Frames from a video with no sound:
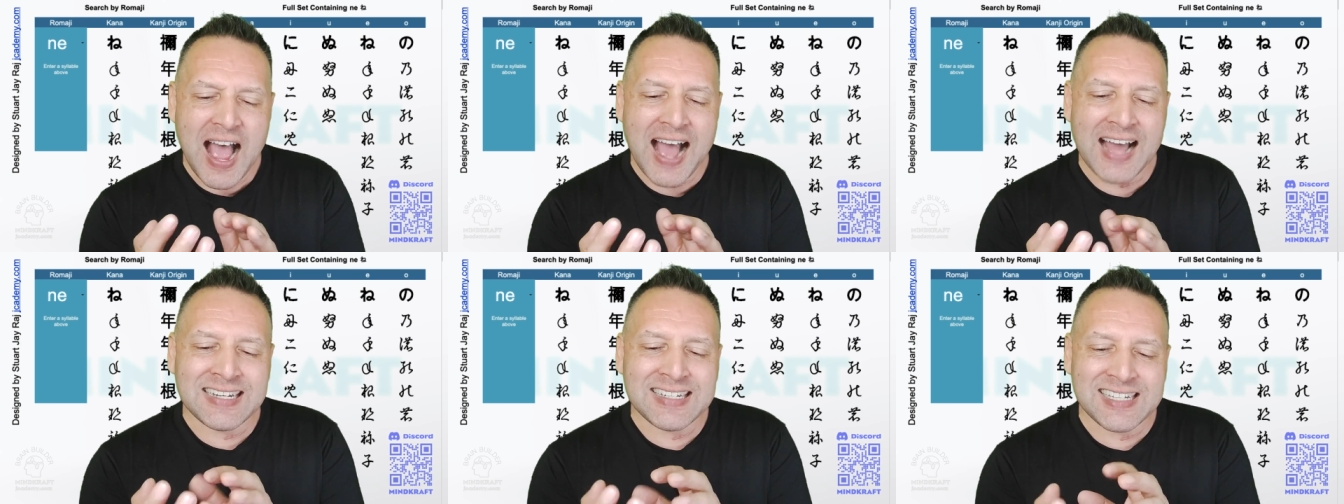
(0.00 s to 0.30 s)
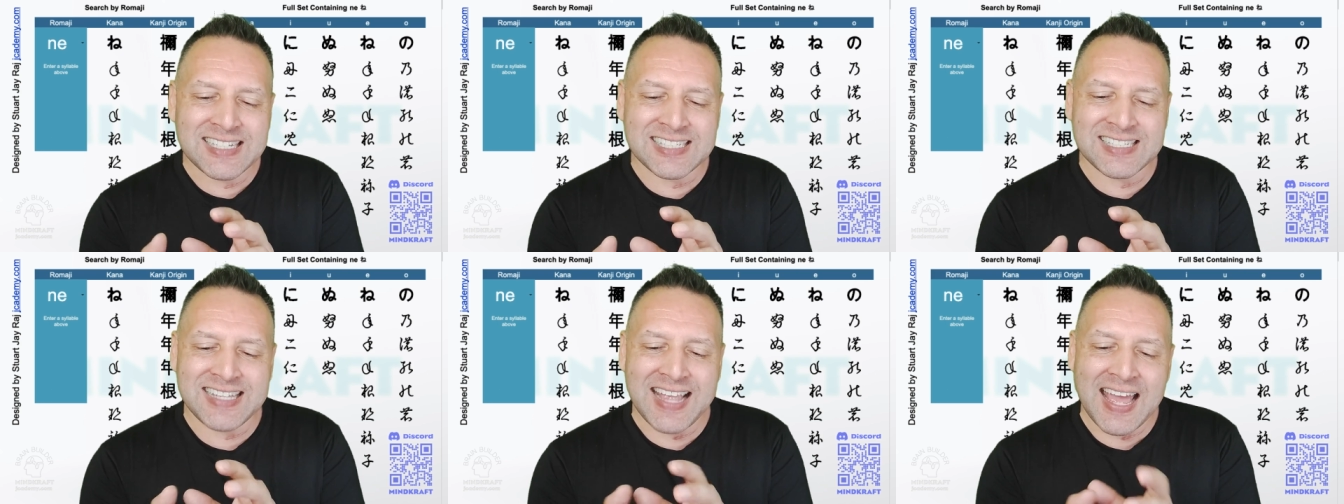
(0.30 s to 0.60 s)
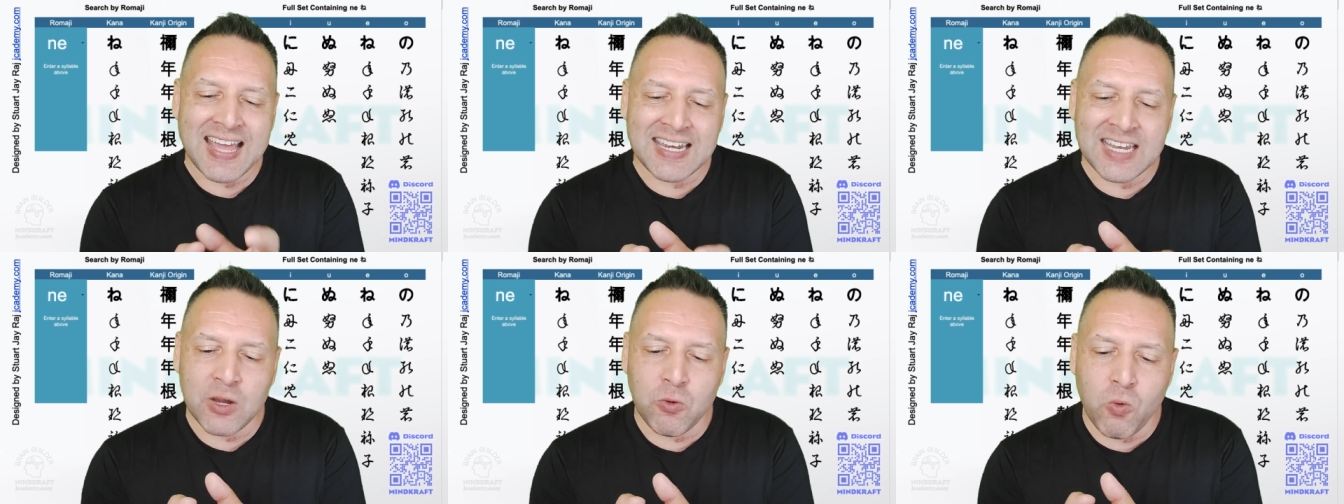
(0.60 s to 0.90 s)

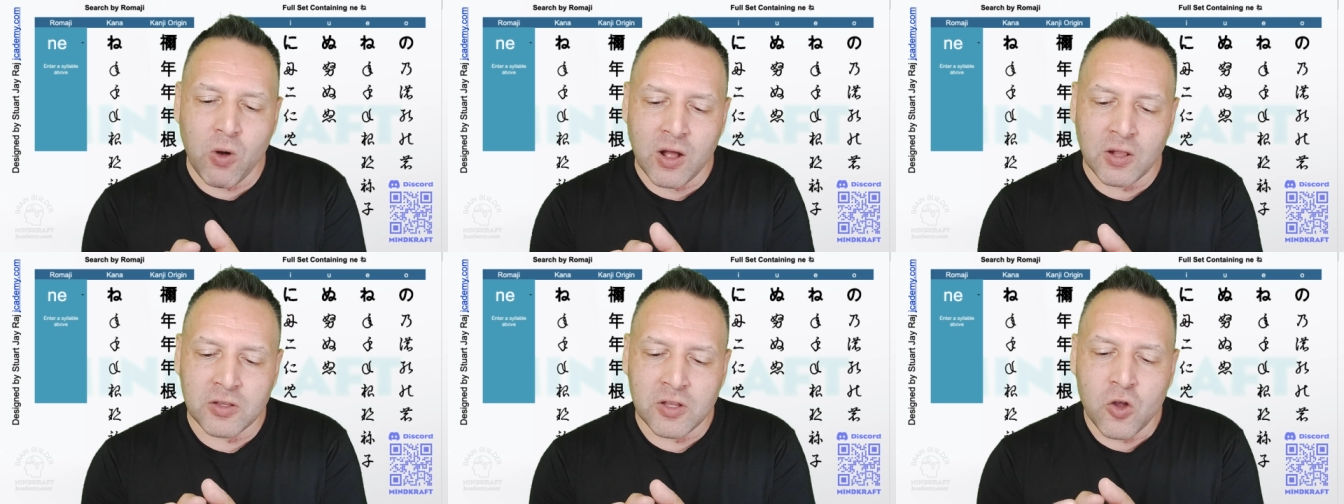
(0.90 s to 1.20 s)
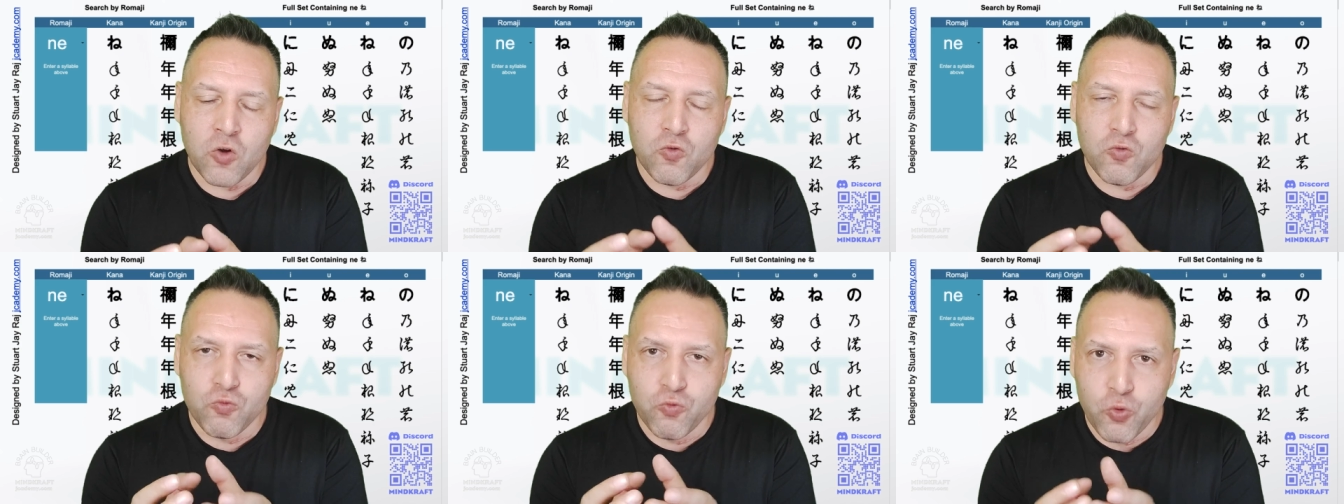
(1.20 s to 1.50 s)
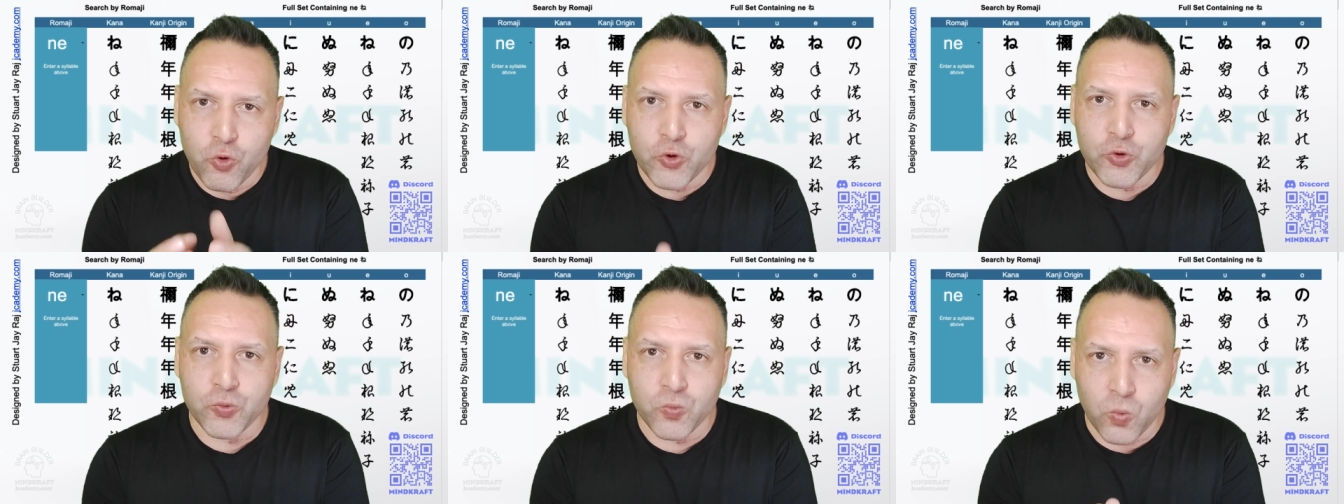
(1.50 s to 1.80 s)
understanding what
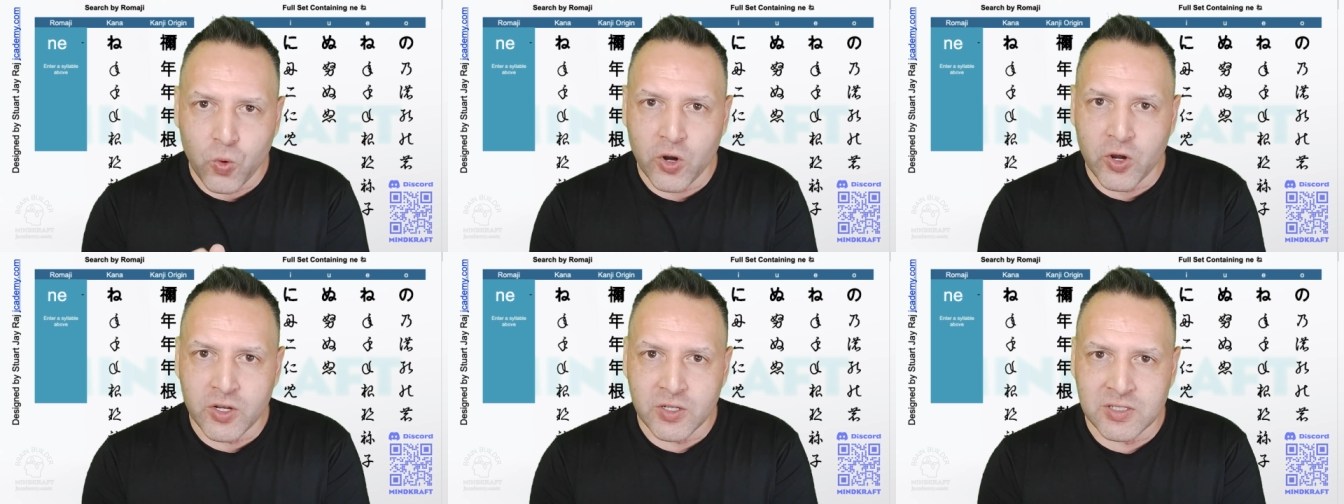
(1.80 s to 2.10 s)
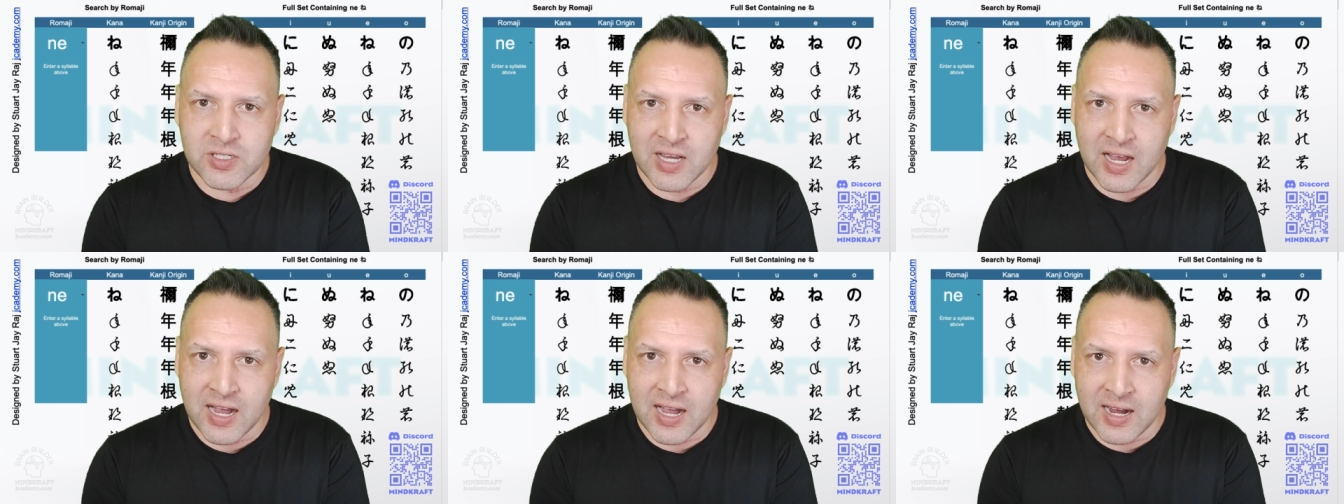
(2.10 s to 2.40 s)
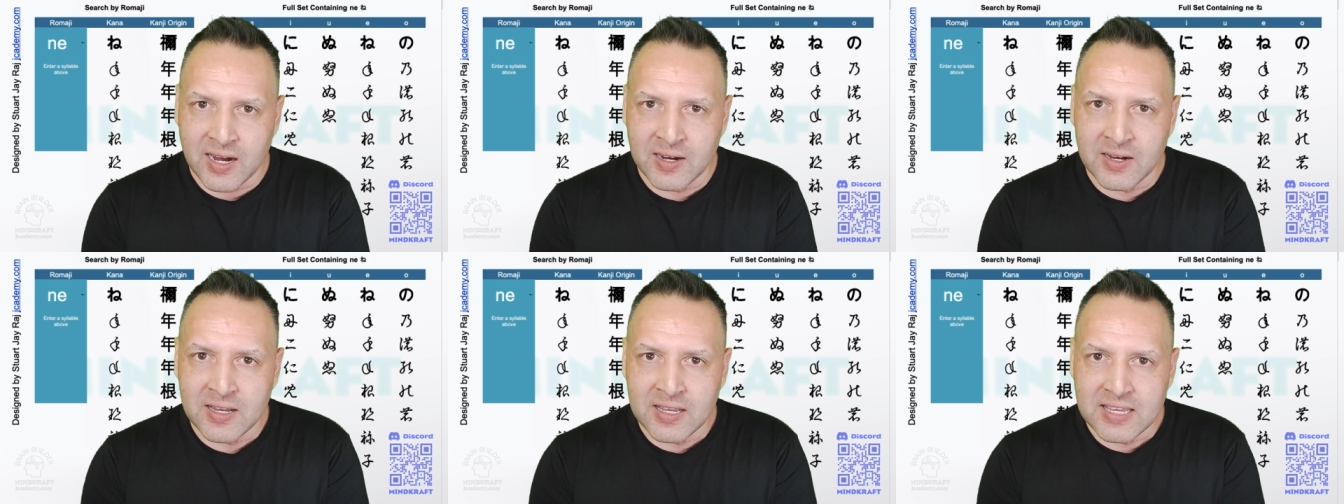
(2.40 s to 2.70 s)
root words
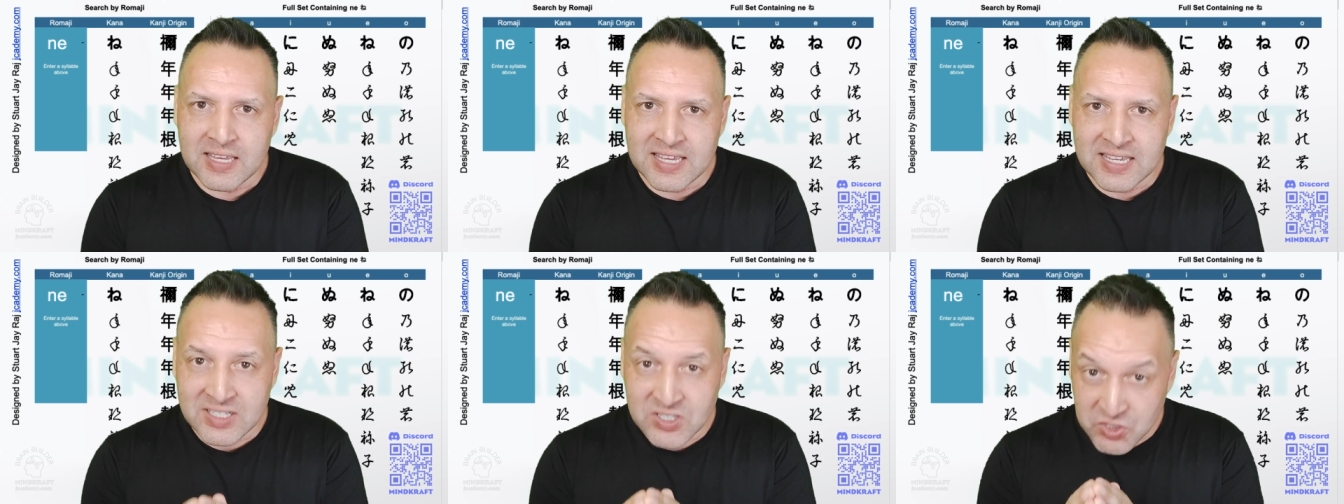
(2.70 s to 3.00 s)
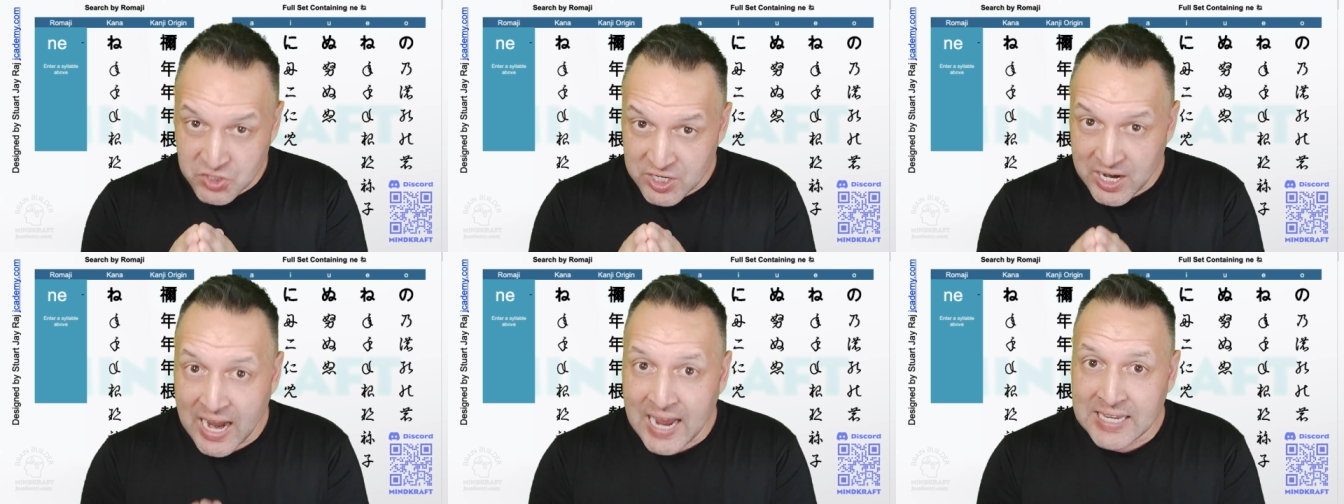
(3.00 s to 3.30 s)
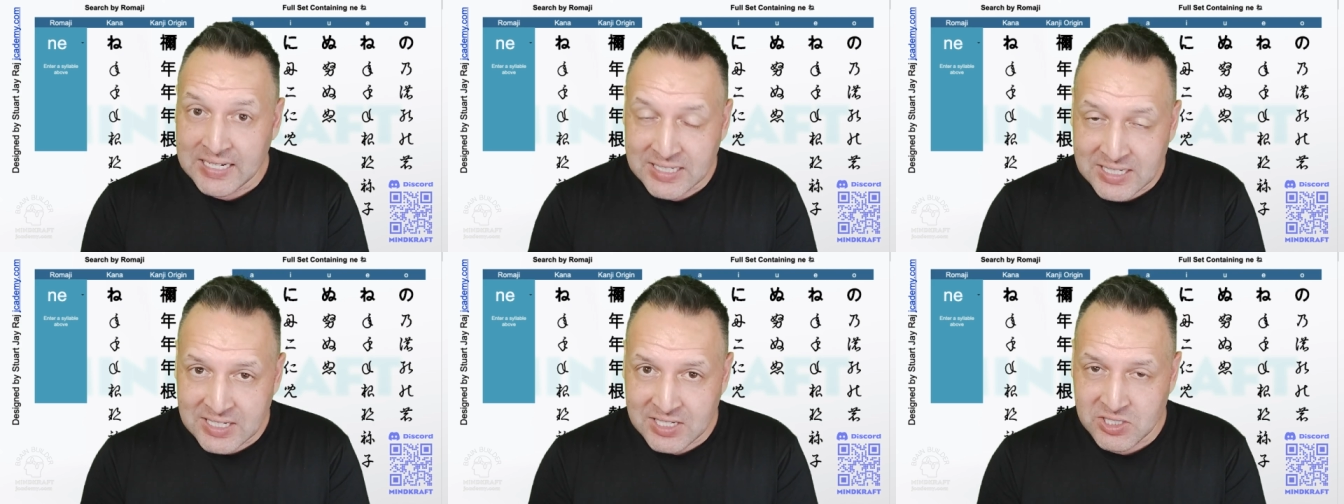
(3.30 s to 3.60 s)
are in
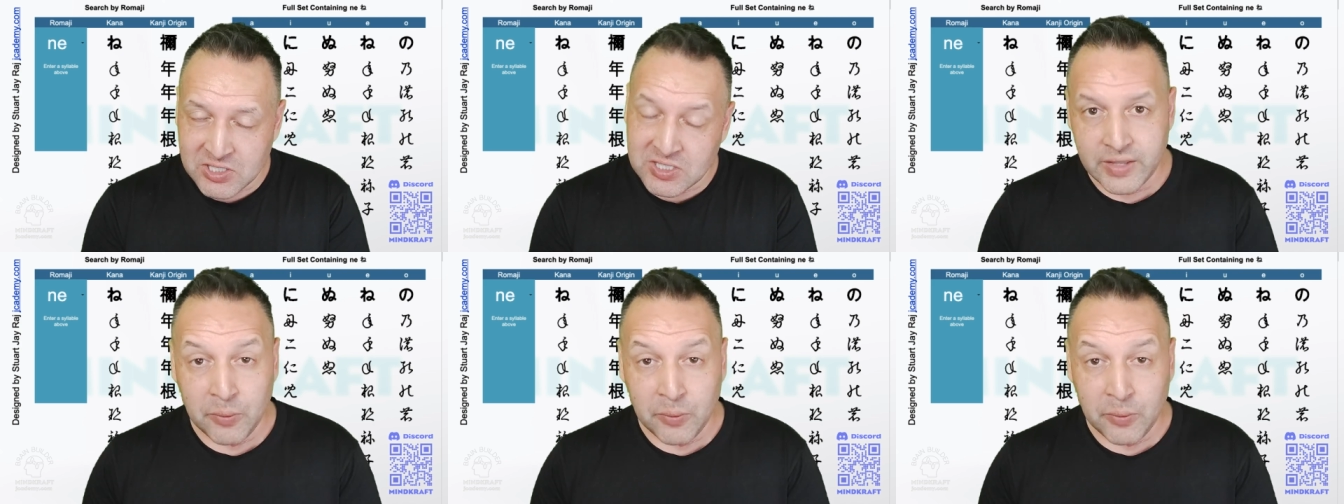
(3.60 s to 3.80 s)
Chinese.